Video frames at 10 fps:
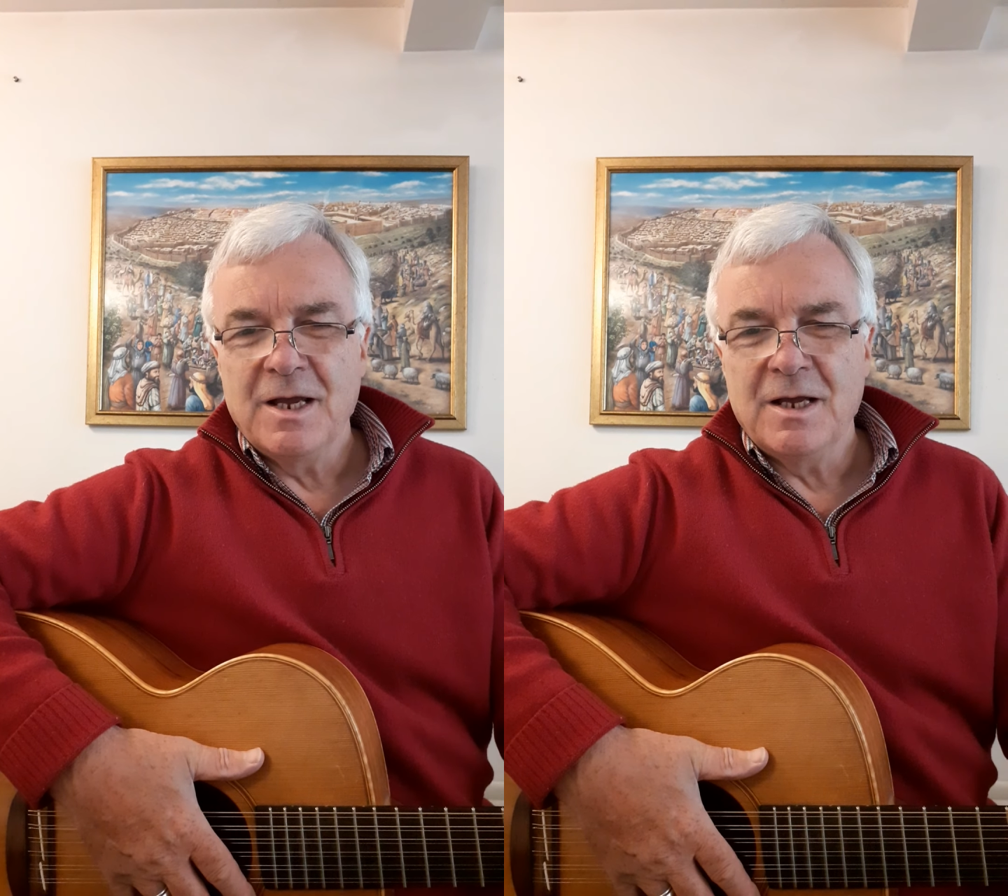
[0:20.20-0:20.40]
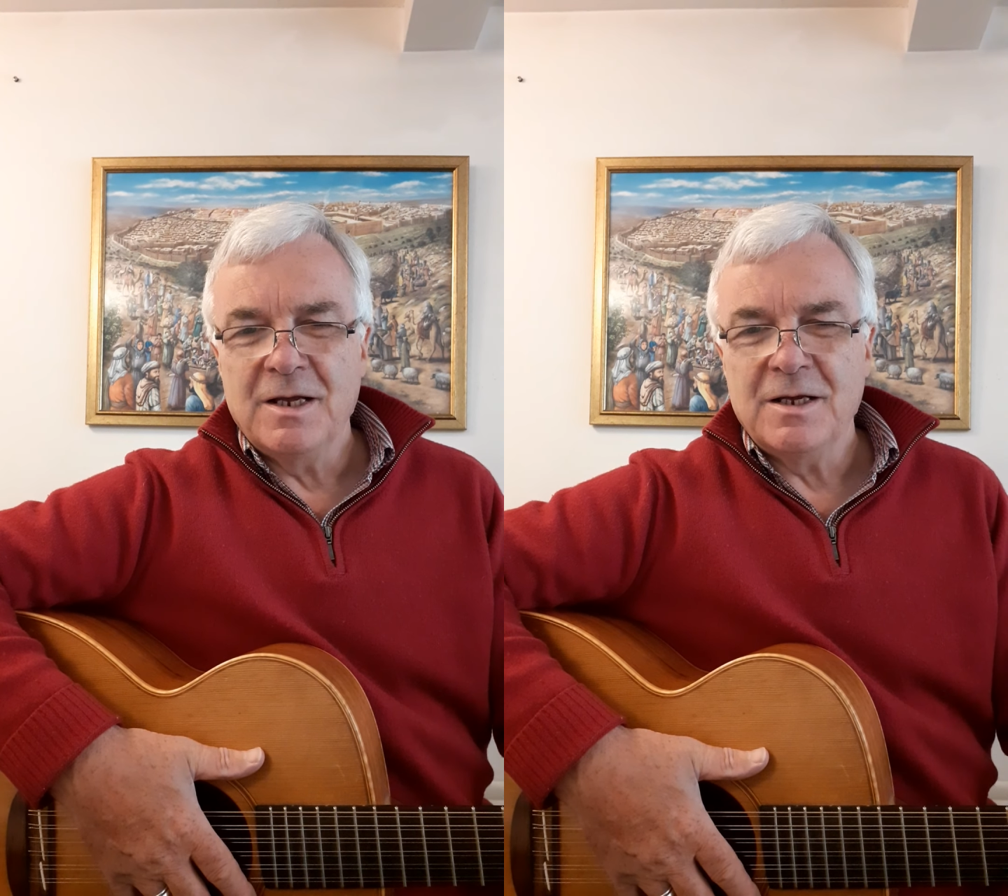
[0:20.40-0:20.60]

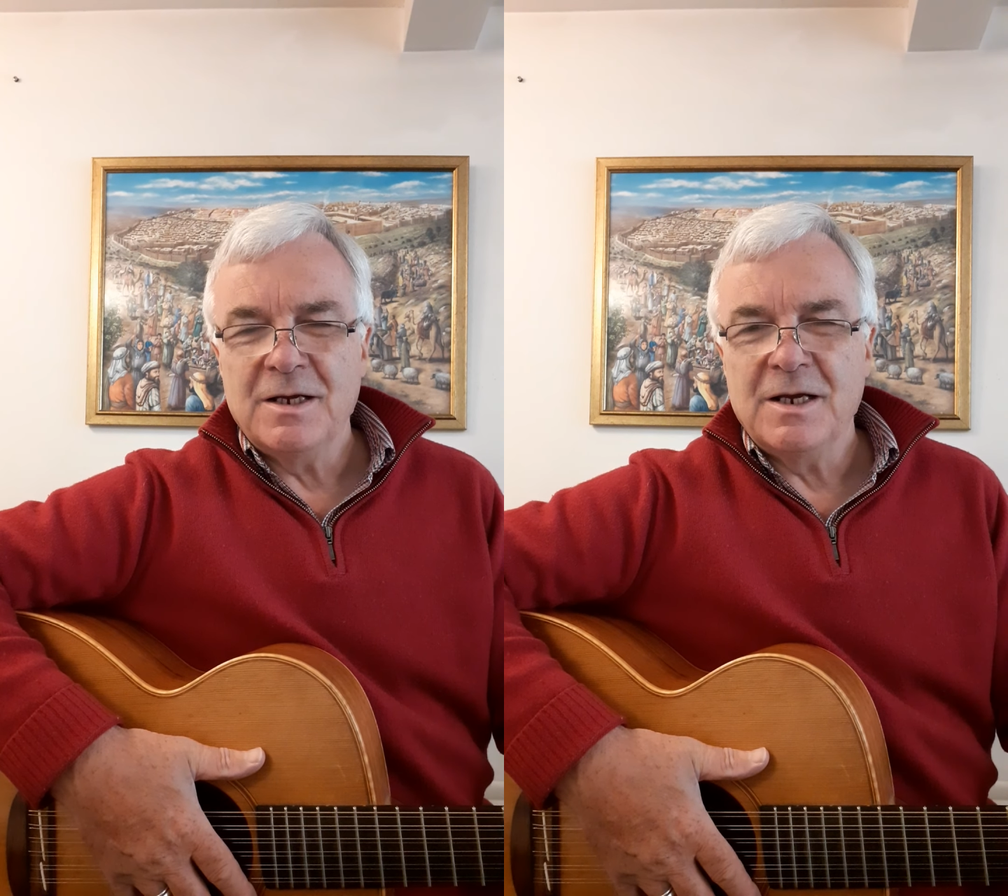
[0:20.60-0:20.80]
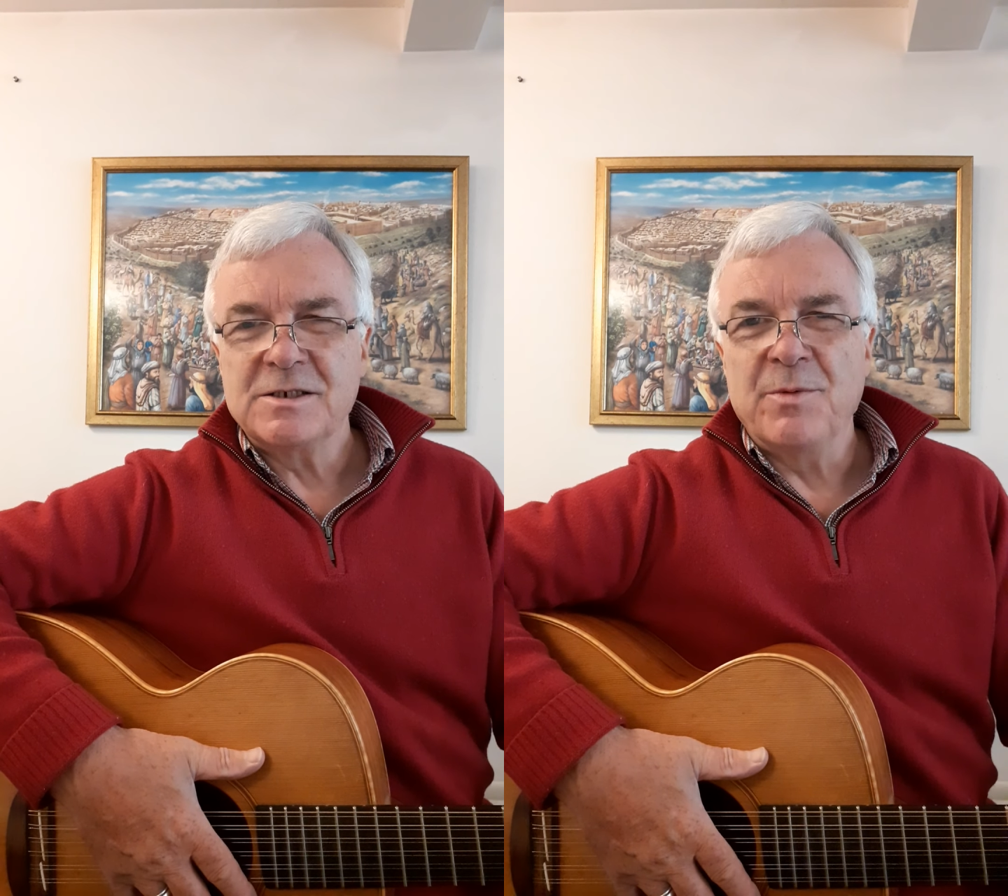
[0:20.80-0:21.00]
Uh,
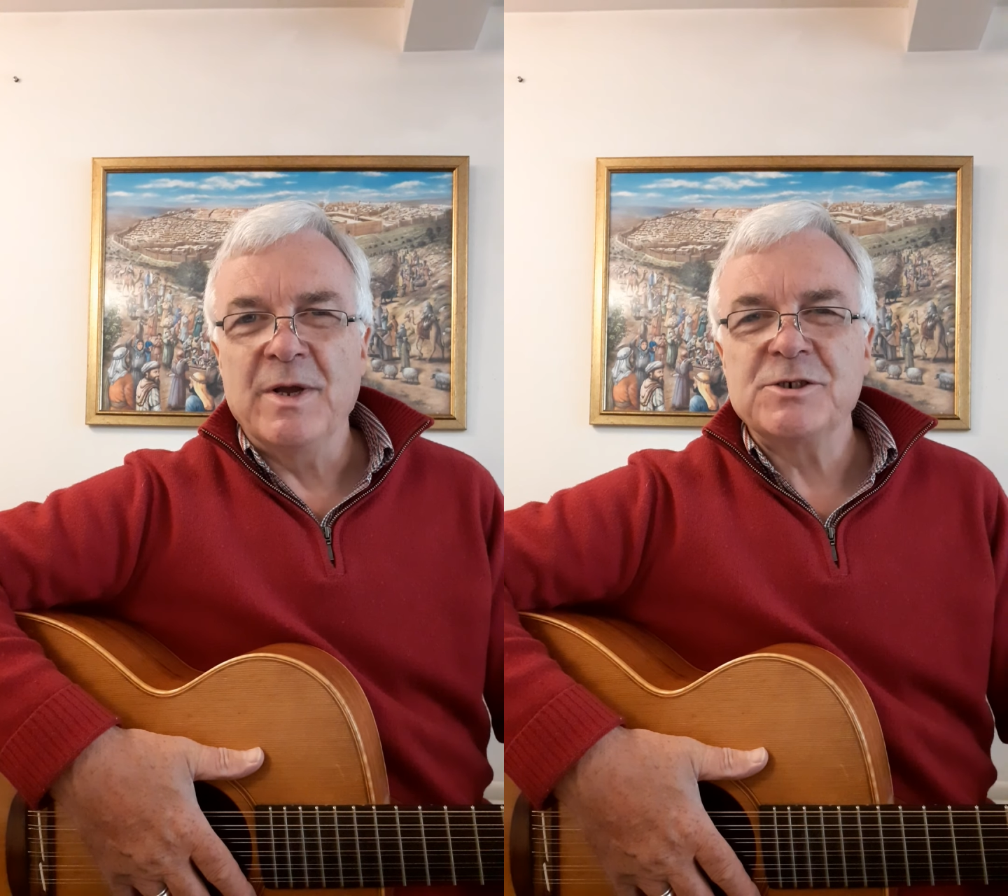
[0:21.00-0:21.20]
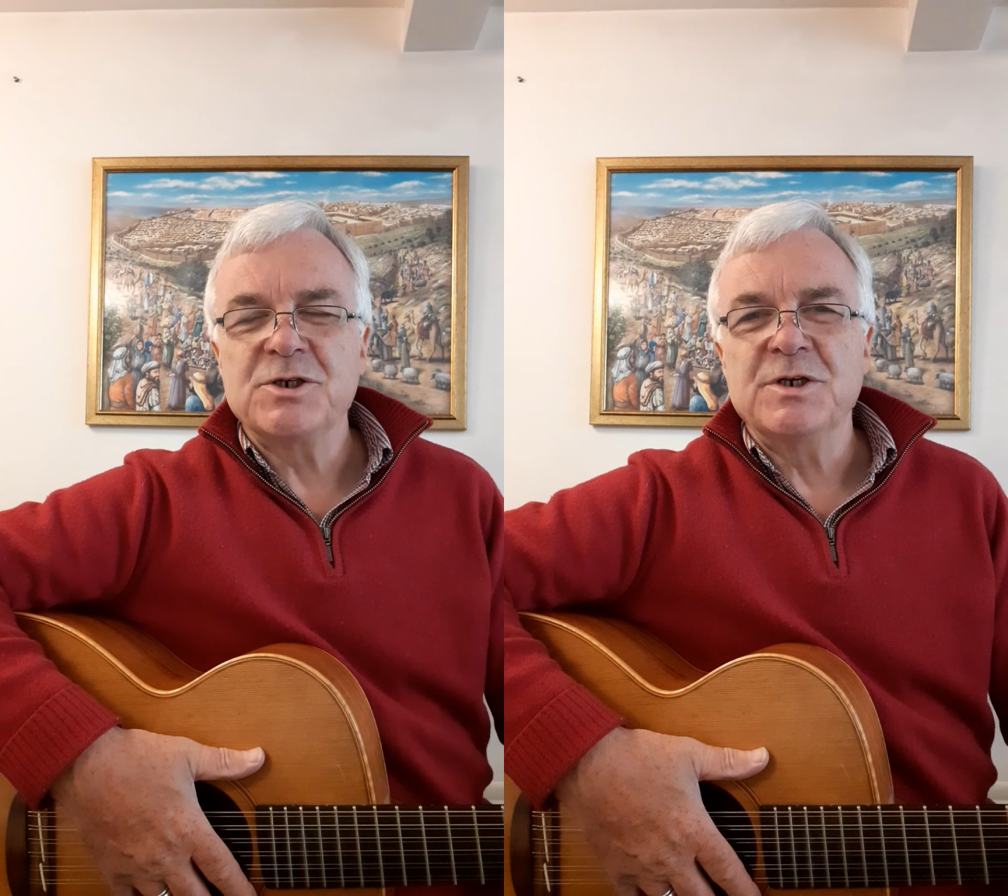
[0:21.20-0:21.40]
as I
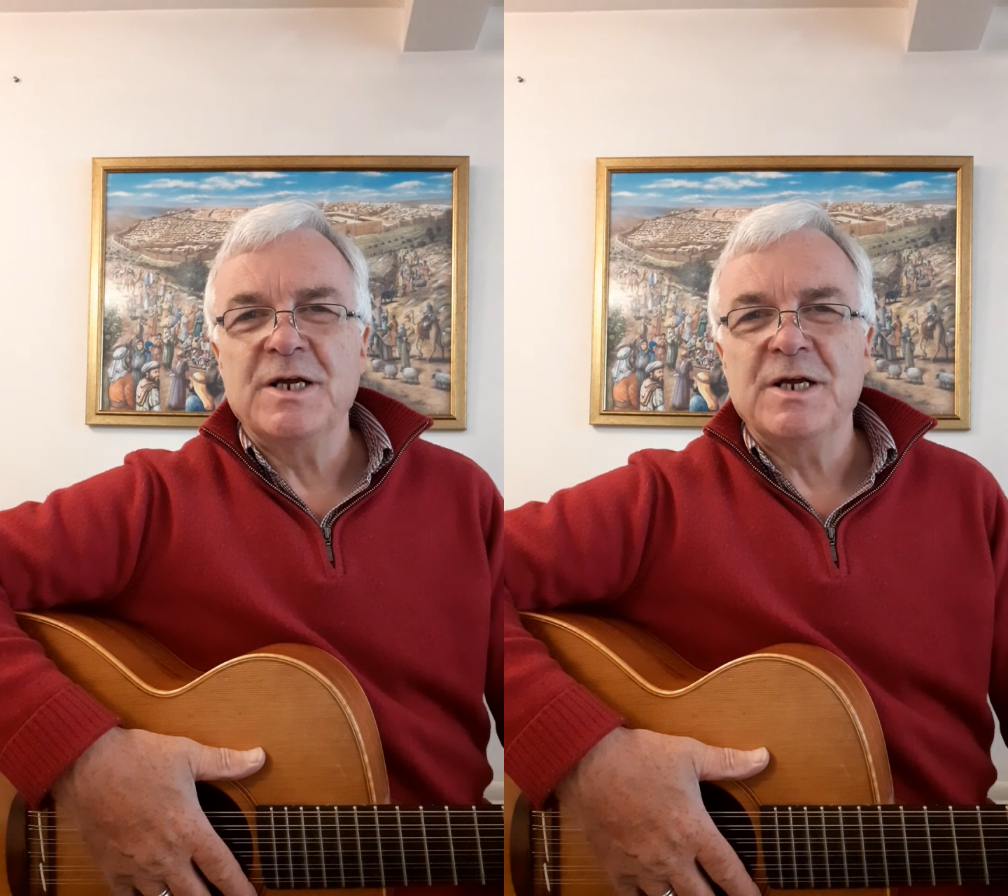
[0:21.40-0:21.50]
mentioned,